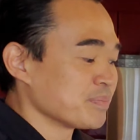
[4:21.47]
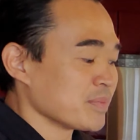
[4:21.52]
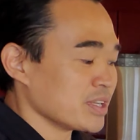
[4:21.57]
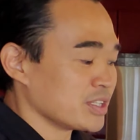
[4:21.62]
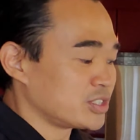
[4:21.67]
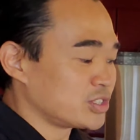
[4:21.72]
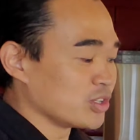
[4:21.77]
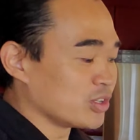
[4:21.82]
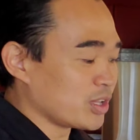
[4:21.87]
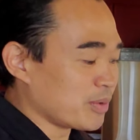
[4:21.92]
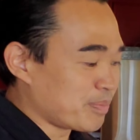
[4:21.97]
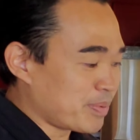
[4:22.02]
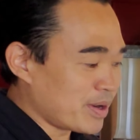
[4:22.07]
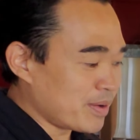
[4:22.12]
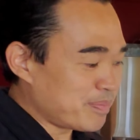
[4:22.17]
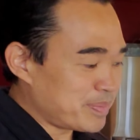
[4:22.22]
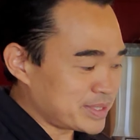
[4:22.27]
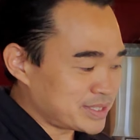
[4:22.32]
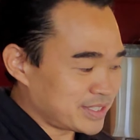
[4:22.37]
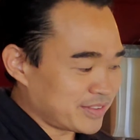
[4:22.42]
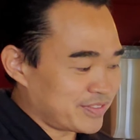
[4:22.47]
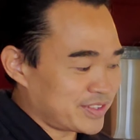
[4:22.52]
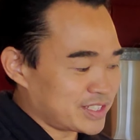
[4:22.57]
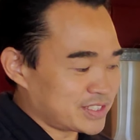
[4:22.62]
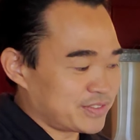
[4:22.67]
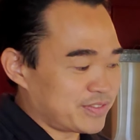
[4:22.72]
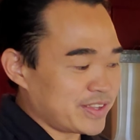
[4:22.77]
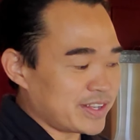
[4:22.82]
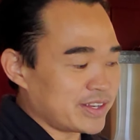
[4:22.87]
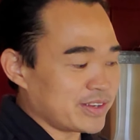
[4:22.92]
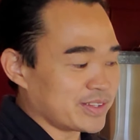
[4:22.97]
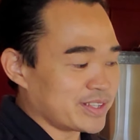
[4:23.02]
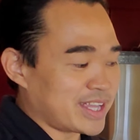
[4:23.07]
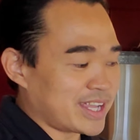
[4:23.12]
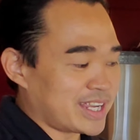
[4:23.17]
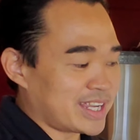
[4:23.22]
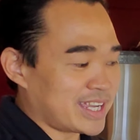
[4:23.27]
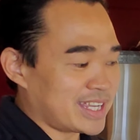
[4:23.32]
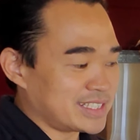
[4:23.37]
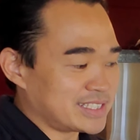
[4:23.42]
So the purpose of this video,
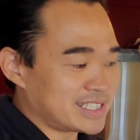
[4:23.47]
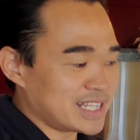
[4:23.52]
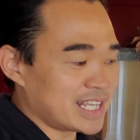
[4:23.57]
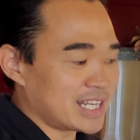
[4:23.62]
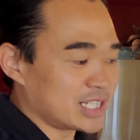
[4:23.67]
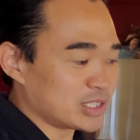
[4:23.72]
like I said,